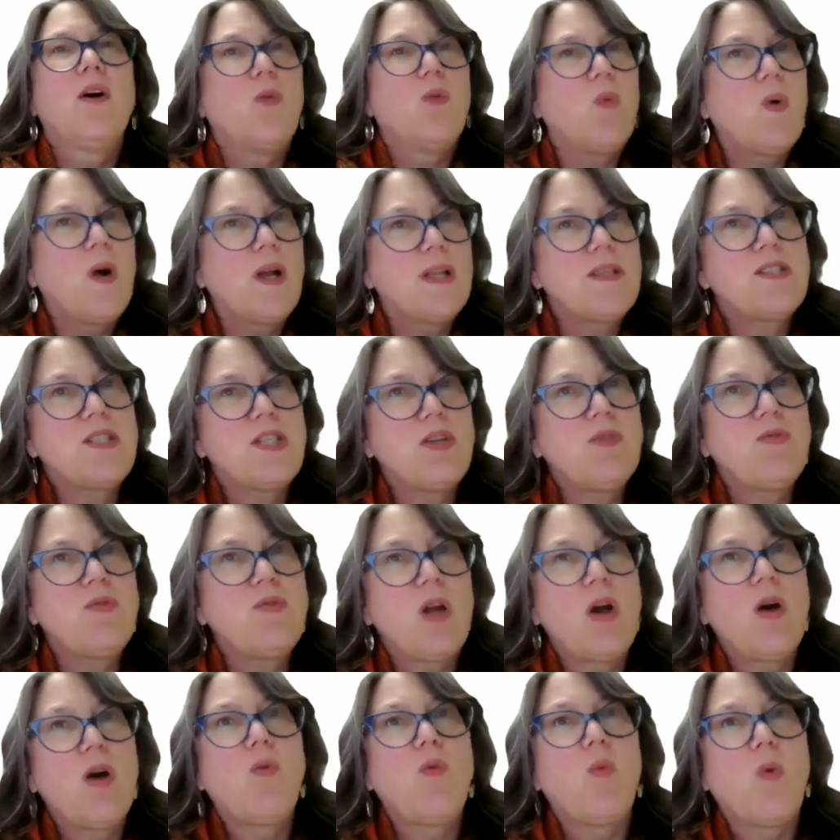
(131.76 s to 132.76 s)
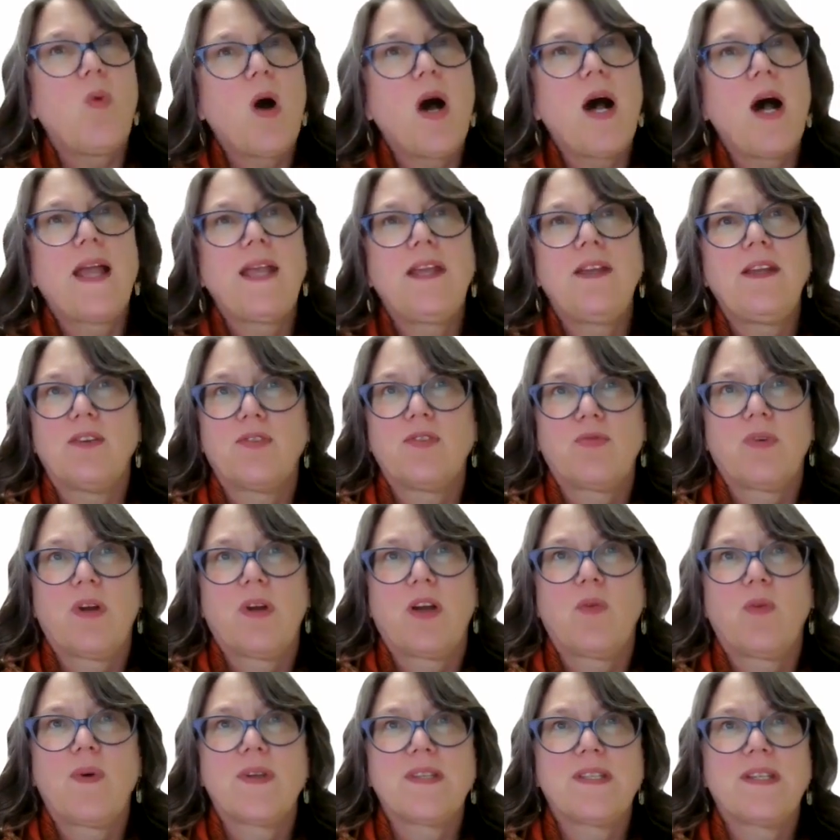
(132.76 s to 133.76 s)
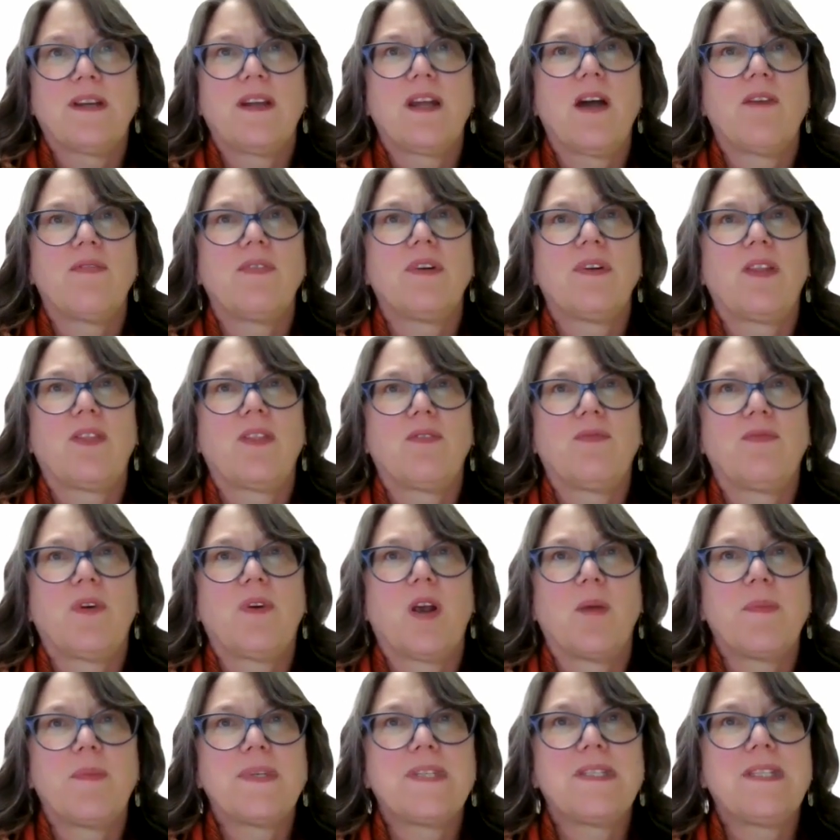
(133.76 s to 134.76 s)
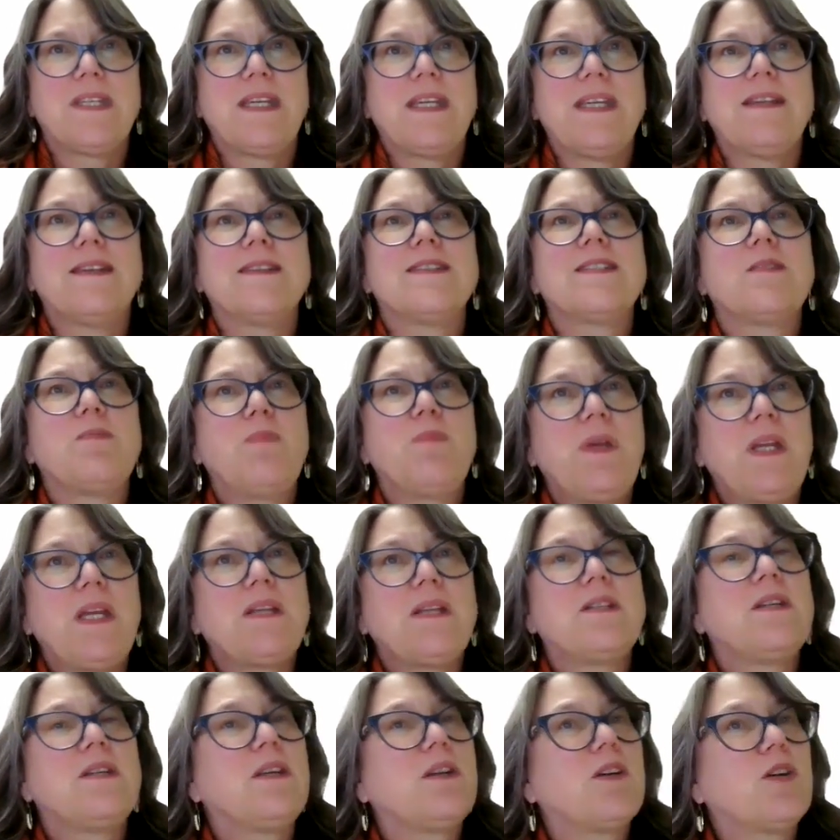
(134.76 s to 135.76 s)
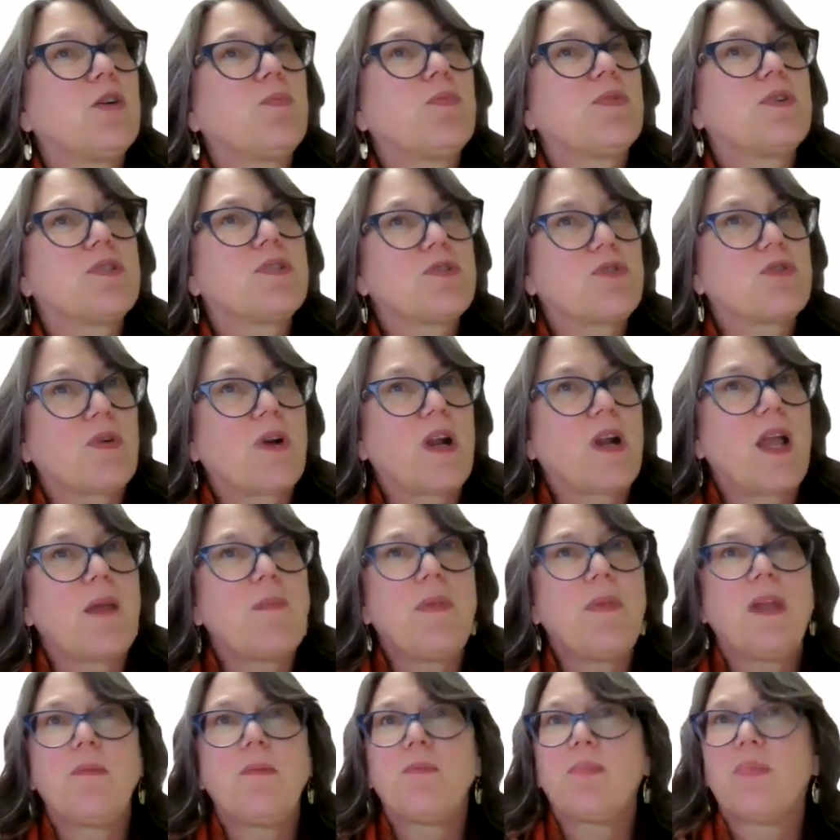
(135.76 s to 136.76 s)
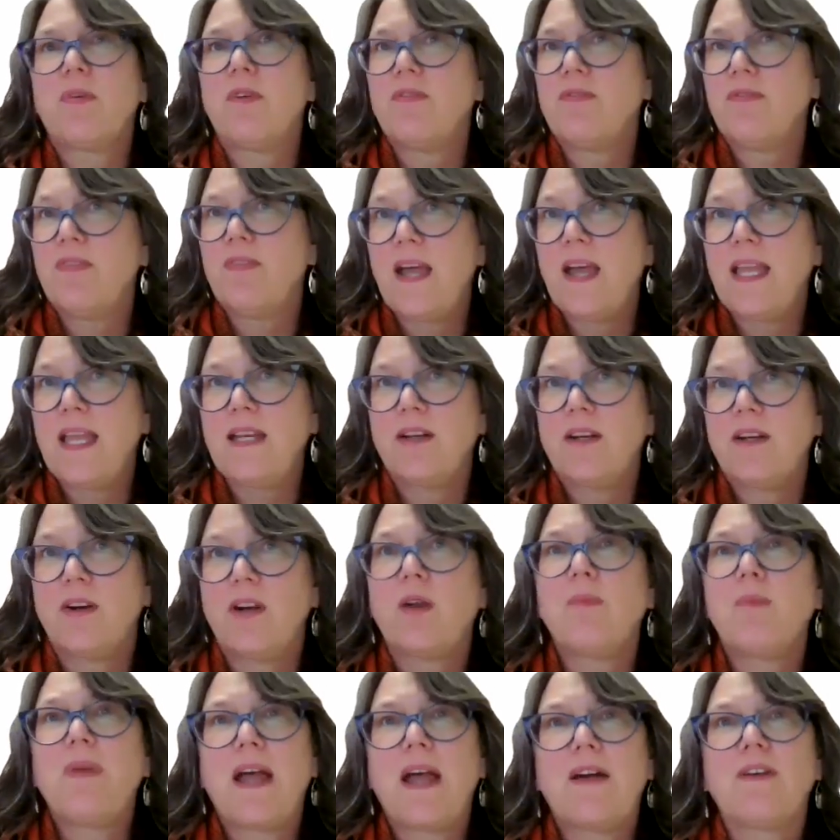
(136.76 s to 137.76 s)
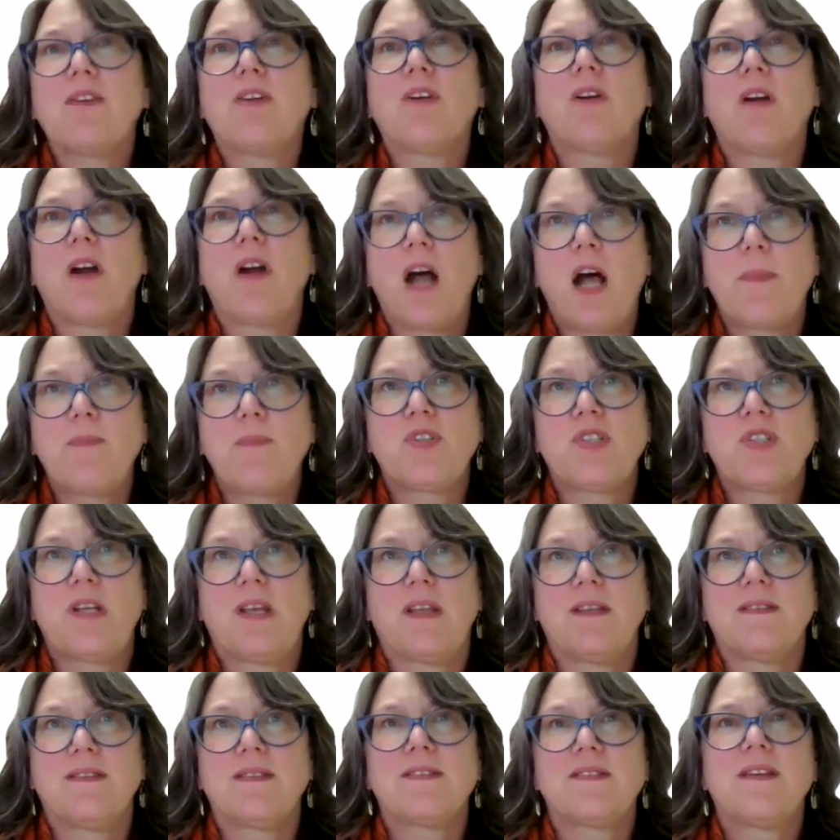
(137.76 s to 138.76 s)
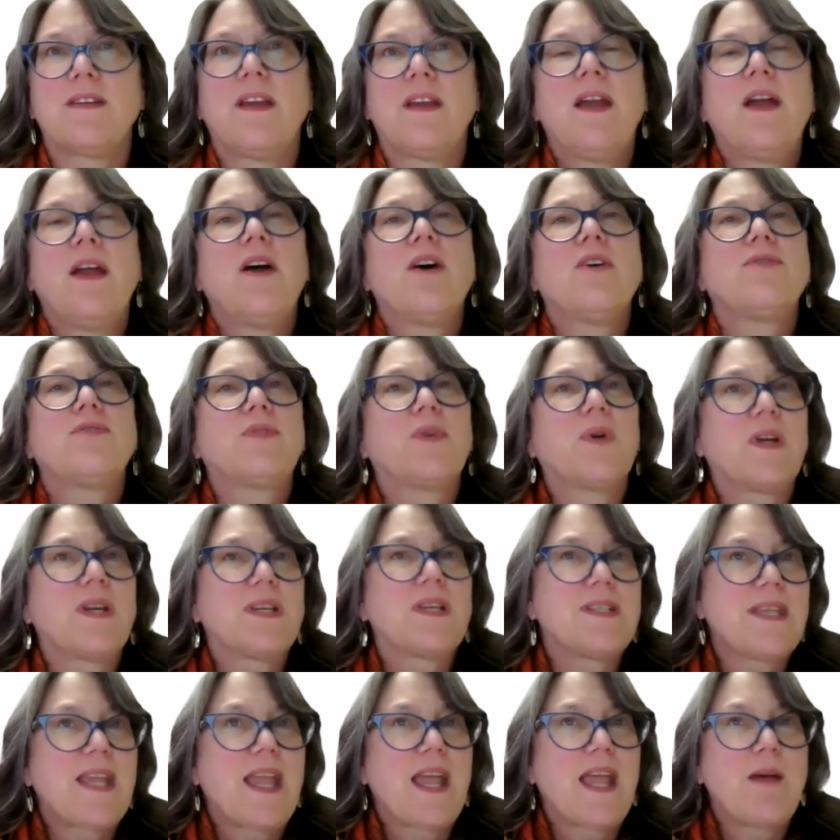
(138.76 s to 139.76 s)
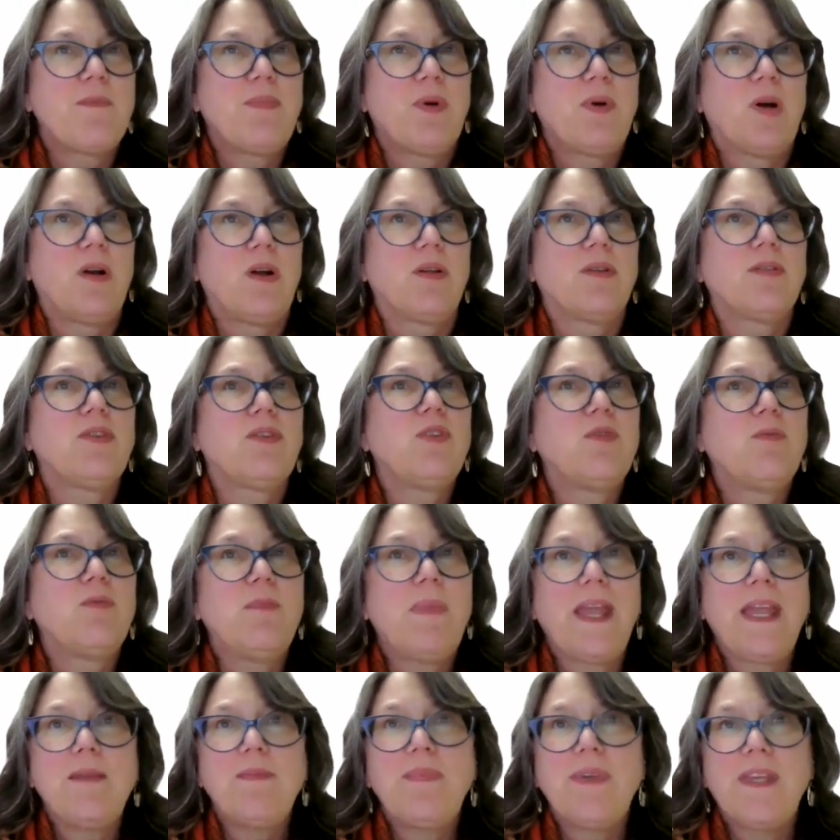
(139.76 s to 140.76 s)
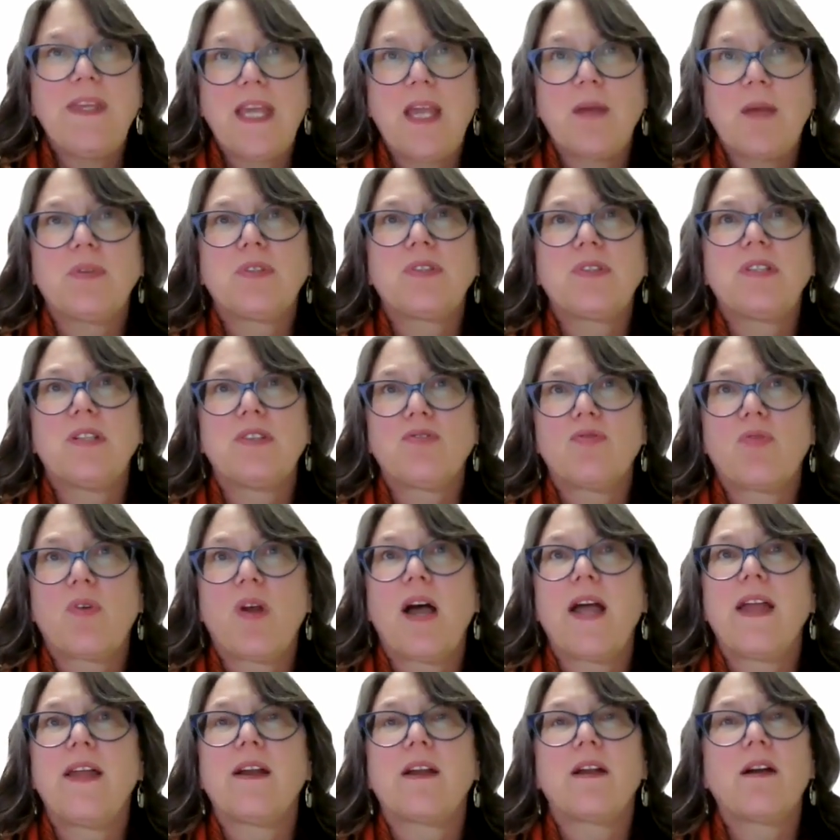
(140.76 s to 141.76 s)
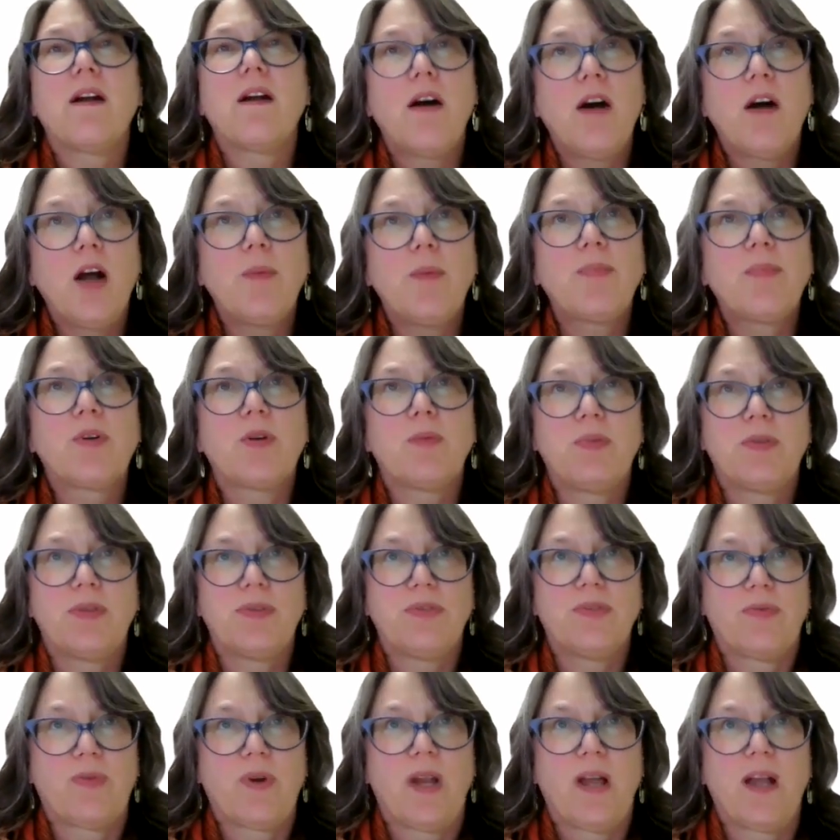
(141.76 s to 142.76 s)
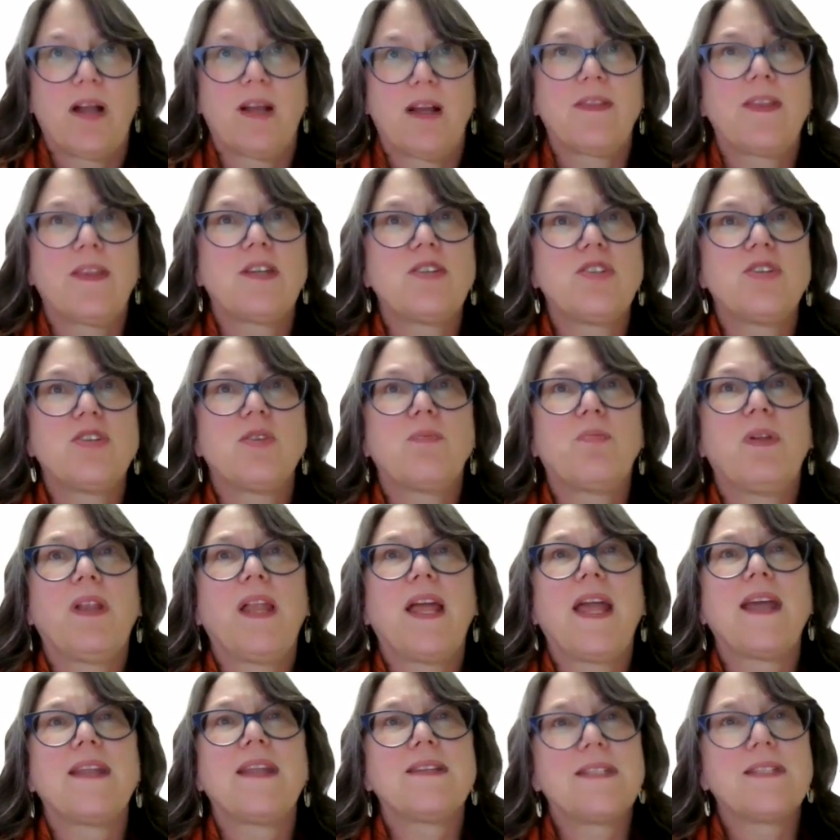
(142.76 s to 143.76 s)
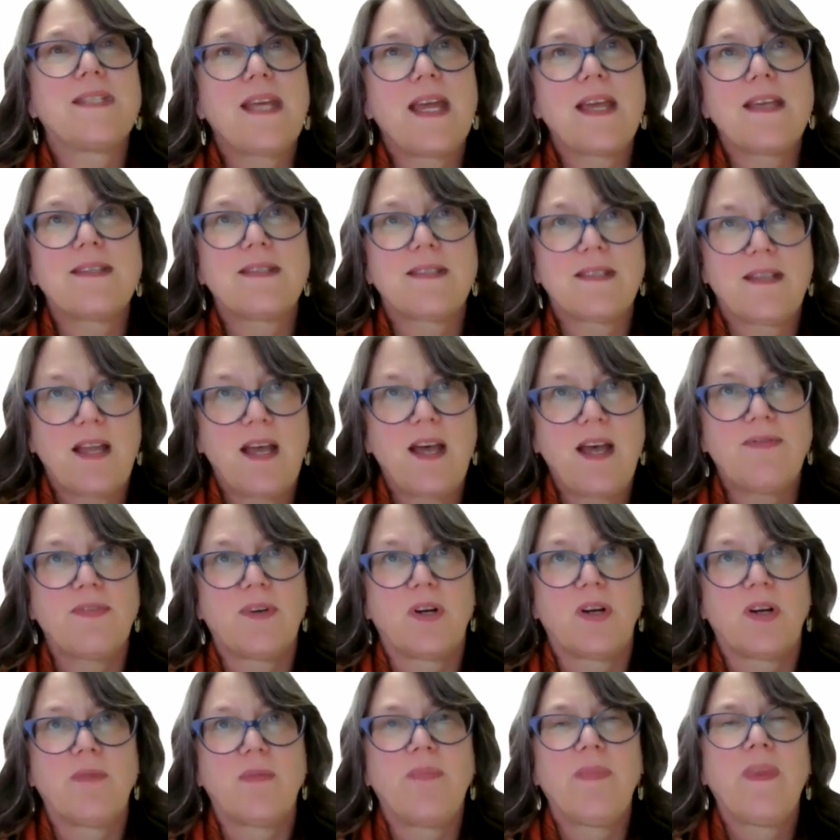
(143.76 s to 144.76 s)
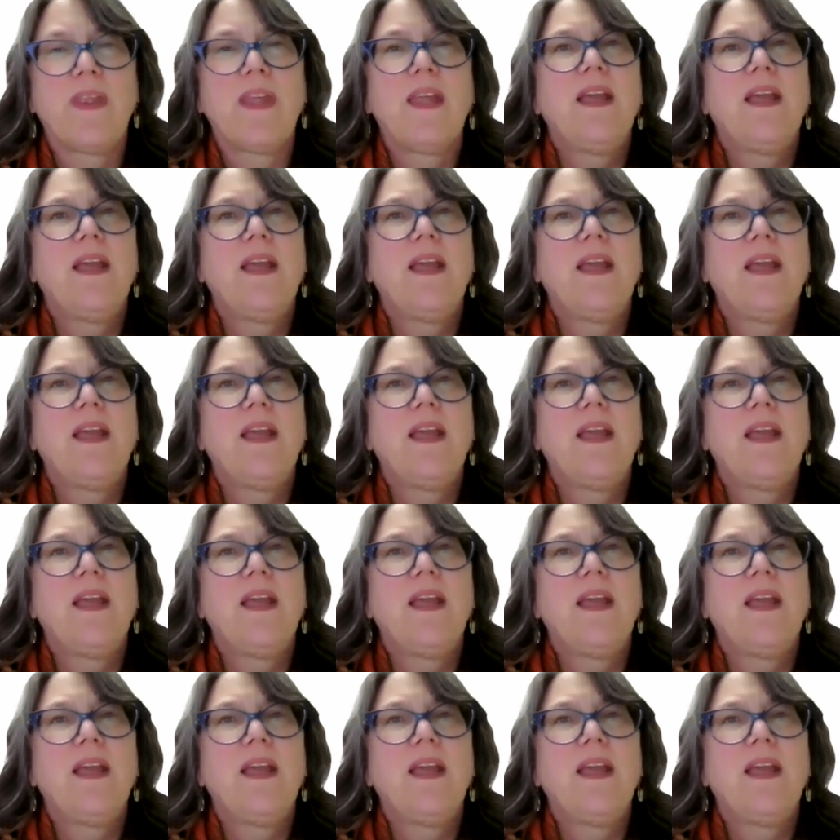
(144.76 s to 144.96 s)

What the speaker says: Once you know why your drug wasn't covered at the pharmacy, speak to your prescribing provider about your options. For example, you may be able to try a comparable drug that your plan does cover.